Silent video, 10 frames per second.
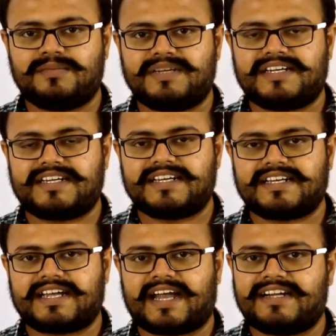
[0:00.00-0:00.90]
BTech
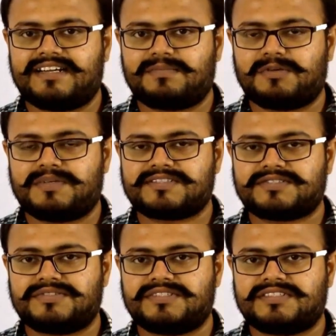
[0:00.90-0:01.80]
and Diploma
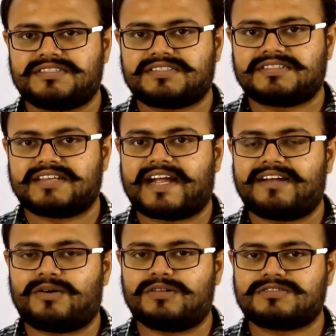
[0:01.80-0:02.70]
students,
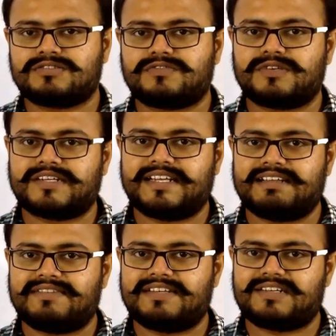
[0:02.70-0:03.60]
and also for
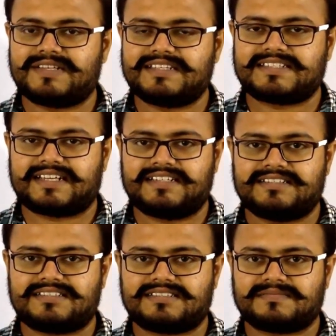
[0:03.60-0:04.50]
11-12
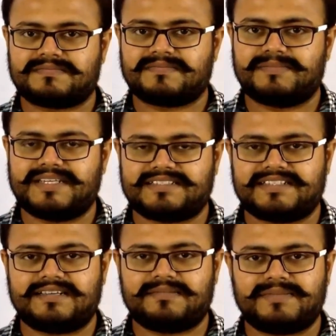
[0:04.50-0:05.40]
Science
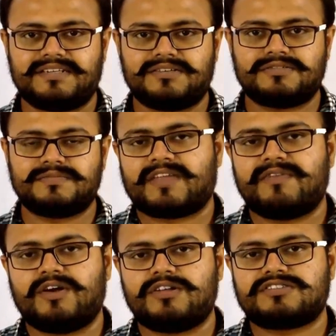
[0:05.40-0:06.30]
PCMB group.
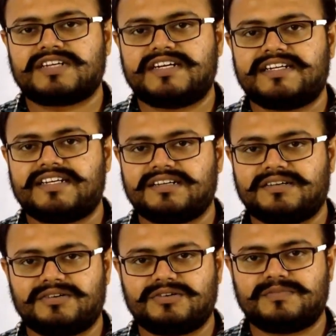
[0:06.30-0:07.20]
We also conduct
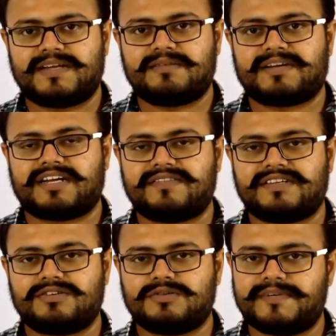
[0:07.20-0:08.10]
group and
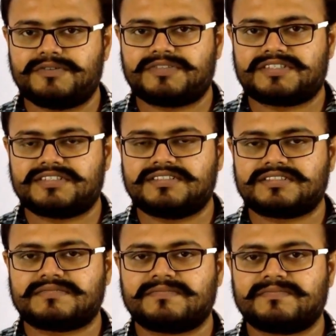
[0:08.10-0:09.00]
private home tuitions.